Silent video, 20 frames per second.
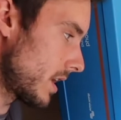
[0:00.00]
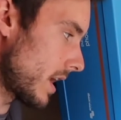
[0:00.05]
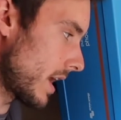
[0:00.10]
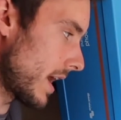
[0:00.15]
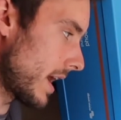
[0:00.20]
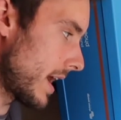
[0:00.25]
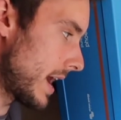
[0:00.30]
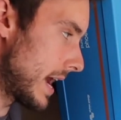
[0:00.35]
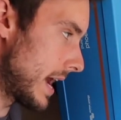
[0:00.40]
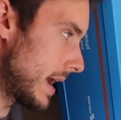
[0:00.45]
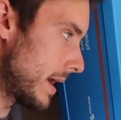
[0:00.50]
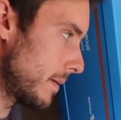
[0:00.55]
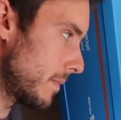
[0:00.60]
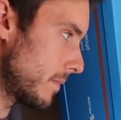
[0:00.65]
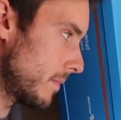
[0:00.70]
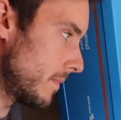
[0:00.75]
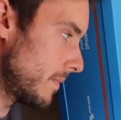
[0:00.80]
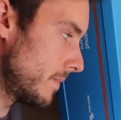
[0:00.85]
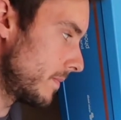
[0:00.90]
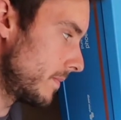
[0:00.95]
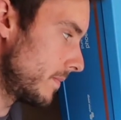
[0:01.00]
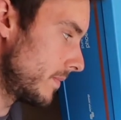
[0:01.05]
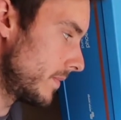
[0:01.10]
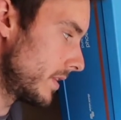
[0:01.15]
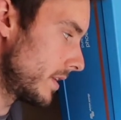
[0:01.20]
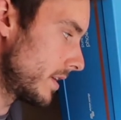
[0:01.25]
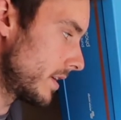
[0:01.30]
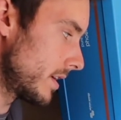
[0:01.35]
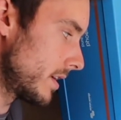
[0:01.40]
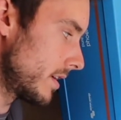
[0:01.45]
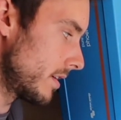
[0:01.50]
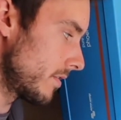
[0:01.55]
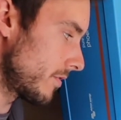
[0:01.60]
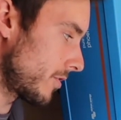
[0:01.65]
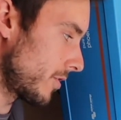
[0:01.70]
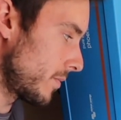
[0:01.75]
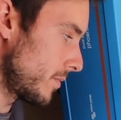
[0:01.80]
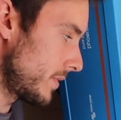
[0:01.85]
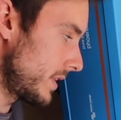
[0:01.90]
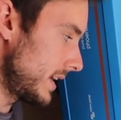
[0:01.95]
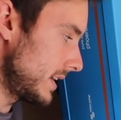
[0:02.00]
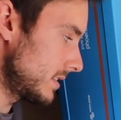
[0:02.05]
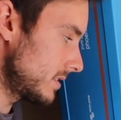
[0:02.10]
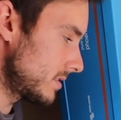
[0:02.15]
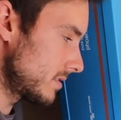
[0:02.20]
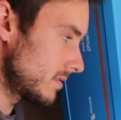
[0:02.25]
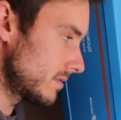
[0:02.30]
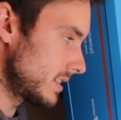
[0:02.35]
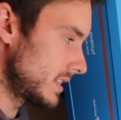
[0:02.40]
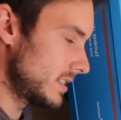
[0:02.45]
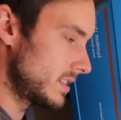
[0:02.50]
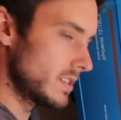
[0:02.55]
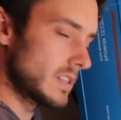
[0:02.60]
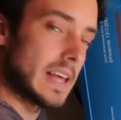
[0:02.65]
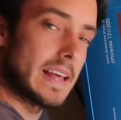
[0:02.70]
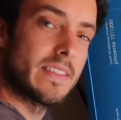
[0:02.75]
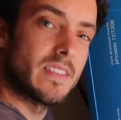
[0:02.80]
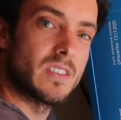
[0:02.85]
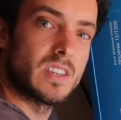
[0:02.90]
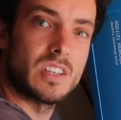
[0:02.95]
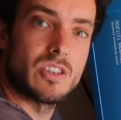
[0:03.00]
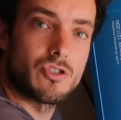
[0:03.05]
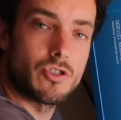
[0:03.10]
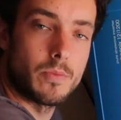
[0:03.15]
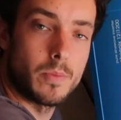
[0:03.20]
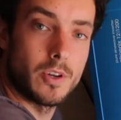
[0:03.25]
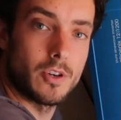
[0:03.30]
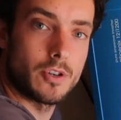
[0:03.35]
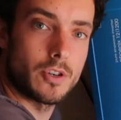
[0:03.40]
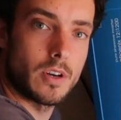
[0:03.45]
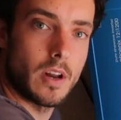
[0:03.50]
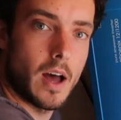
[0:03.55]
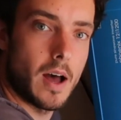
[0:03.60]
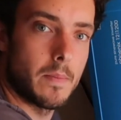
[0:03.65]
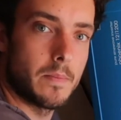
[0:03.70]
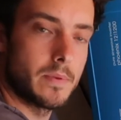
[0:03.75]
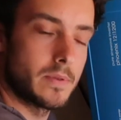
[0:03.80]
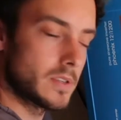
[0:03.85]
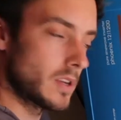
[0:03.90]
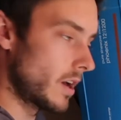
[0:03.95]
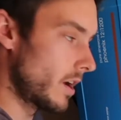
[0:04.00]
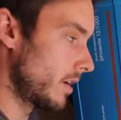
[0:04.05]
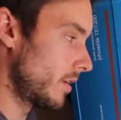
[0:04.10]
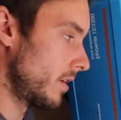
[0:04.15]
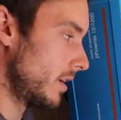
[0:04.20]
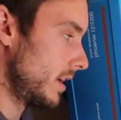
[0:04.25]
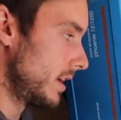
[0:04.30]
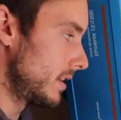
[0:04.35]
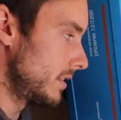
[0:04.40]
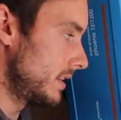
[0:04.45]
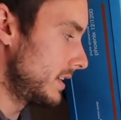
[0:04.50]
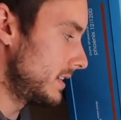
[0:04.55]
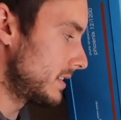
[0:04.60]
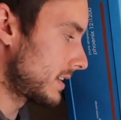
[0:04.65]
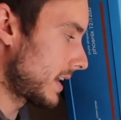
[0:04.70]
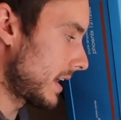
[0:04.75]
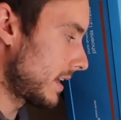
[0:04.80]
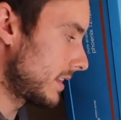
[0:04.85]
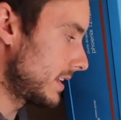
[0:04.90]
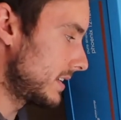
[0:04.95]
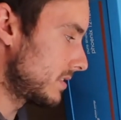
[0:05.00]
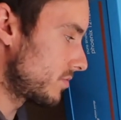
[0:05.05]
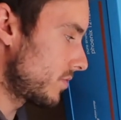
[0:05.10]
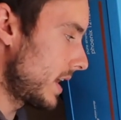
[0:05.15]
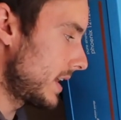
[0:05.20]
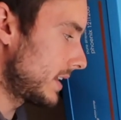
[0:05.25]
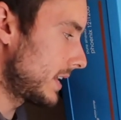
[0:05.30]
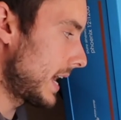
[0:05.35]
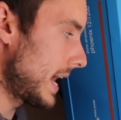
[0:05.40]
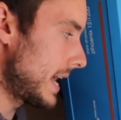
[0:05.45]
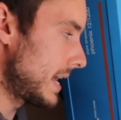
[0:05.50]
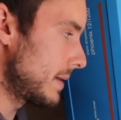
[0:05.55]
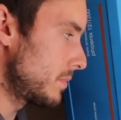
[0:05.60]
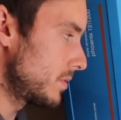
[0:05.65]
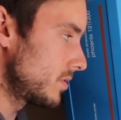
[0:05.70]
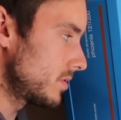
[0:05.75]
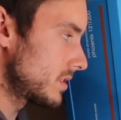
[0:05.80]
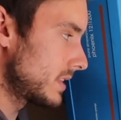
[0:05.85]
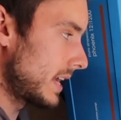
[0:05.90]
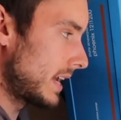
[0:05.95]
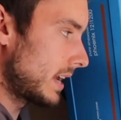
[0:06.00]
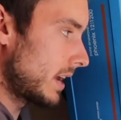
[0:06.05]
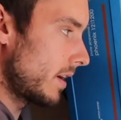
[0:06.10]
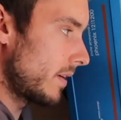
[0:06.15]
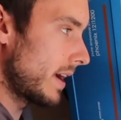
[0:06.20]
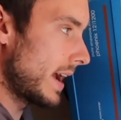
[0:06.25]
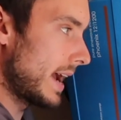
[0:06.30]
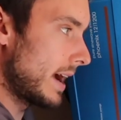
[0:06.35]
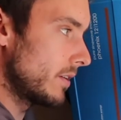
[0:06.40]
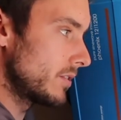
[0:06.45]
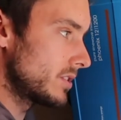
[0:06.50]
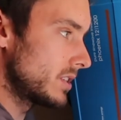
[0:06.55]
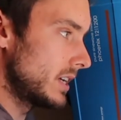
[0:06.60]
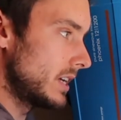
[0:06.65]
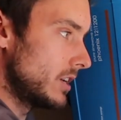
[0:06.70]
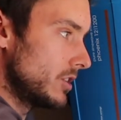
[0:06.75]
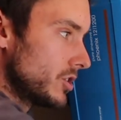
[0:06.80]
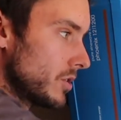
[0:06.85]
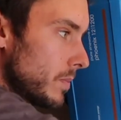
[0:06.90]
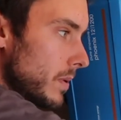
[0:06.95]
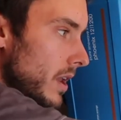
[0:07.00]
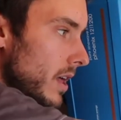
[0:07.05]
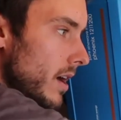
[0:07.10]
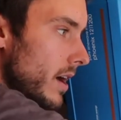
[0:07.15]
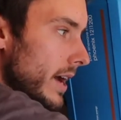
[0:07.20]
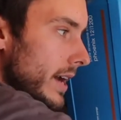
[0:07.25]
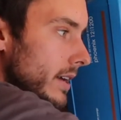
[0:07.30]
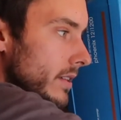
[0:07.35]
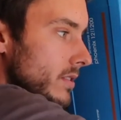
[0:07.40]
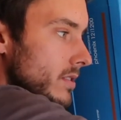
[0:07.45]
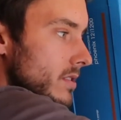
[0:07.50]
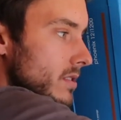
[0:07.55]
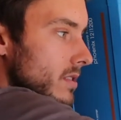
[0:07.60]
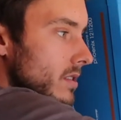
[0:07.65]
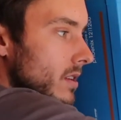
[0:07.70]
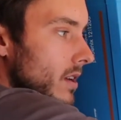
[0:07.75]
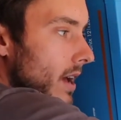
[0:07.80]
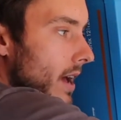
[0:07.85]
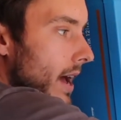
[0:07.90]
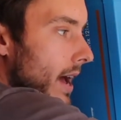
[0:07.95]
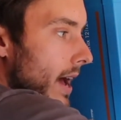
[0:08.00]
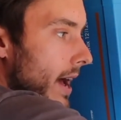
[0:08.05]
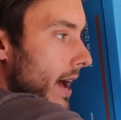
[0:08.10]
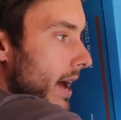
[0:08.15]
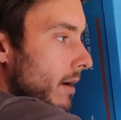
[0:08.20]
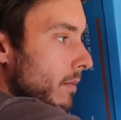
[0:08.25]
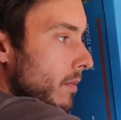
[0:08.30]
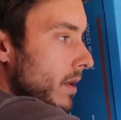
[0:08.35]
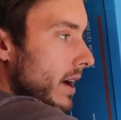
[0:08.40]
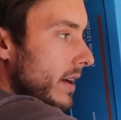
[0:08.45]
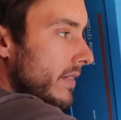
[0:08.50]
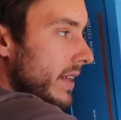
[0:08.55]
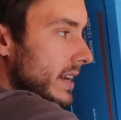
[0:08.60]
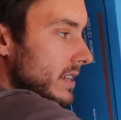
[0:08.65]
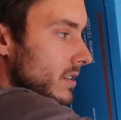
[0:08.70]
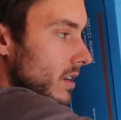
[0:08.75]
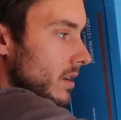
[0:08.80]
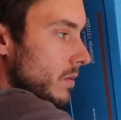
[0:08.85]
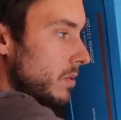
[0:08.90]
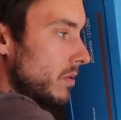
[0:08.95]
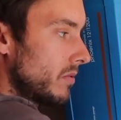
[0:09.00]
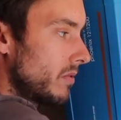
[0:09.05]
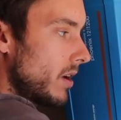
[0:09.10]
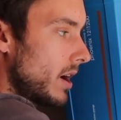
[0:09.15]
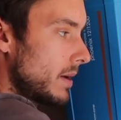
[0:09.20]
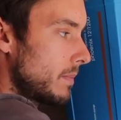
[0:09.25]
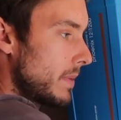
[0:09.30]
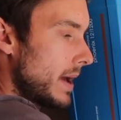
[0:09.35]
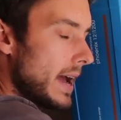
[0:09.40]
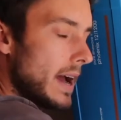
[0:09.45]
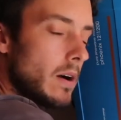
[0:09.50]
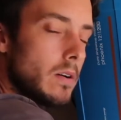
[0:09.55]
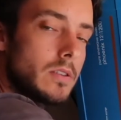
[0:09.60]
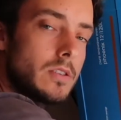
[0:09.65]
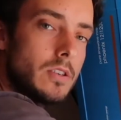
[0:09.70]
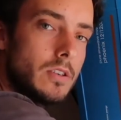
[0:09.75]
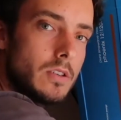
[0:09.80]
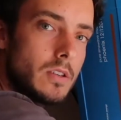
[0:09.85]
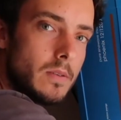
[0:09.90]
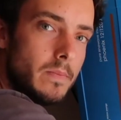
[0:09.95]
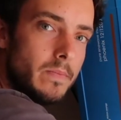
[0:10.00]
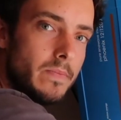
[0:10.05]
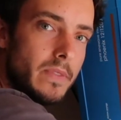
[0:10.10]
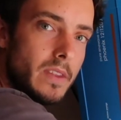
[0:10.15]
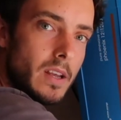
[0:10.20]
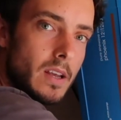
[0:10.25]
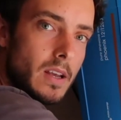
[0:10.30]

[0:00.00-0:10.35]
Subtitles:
From this is then the distribution hub. So these red cables then go out to each appliance, and that's going to provide power to them.